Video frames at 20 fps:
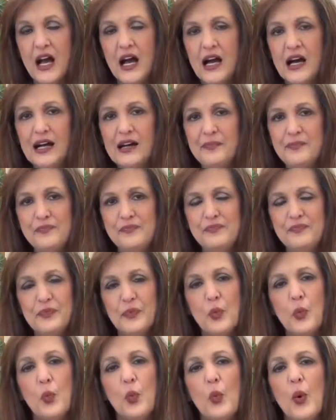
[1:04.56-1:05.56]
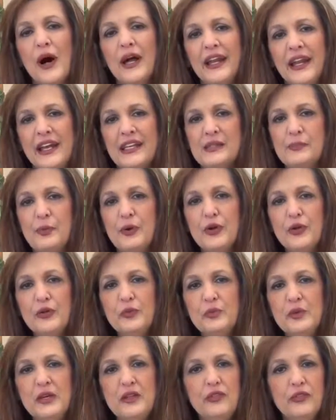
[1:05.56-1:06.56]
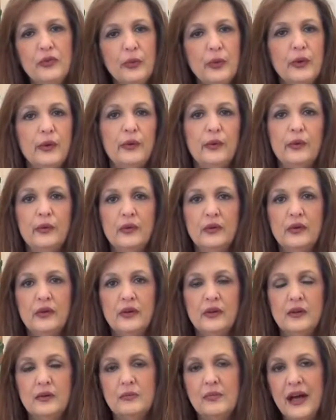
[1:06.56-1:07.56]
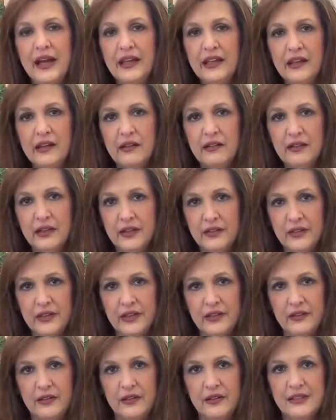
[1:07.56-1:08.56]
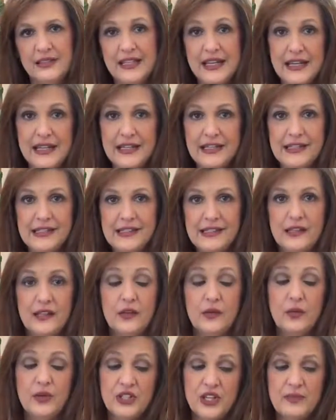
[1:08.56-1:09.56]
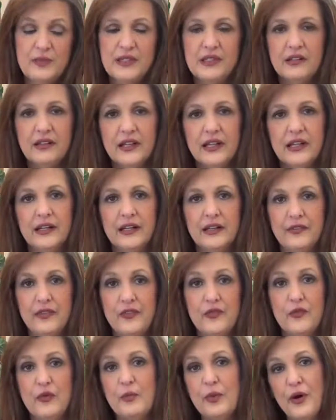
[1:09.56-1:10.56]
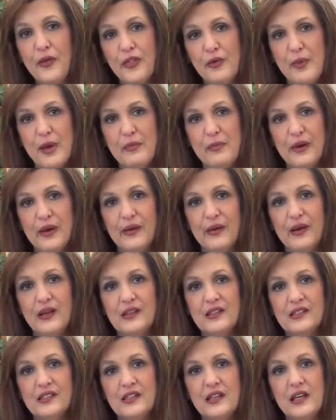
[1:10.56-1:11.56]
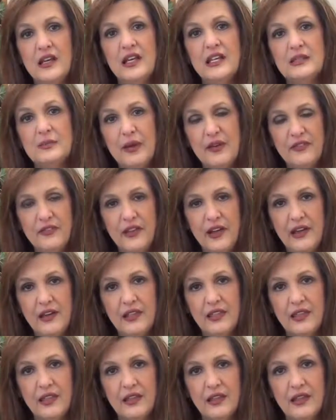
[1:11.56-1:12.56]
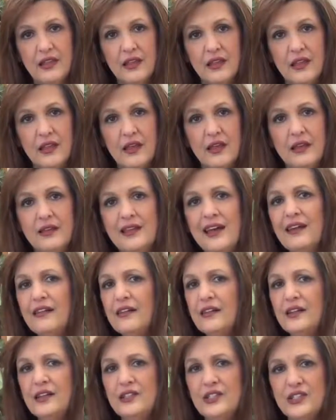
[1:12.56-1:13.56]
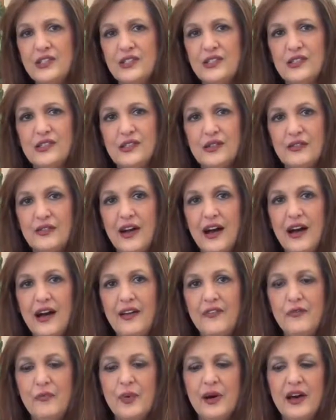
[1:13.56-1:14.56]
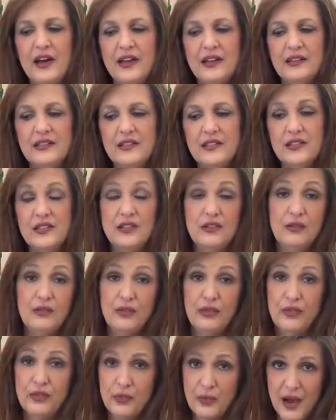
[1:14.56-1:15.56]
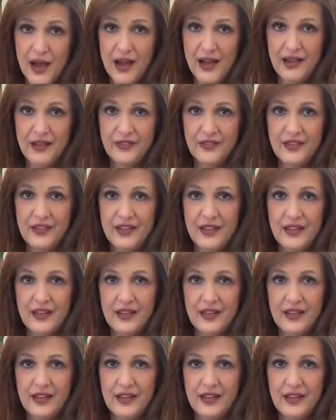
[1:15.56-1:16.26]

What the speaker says: What has pulled me through my caregiving days, which I'm still caregiving for both of my parents, is my faith. Not only just to survive, but to thrive.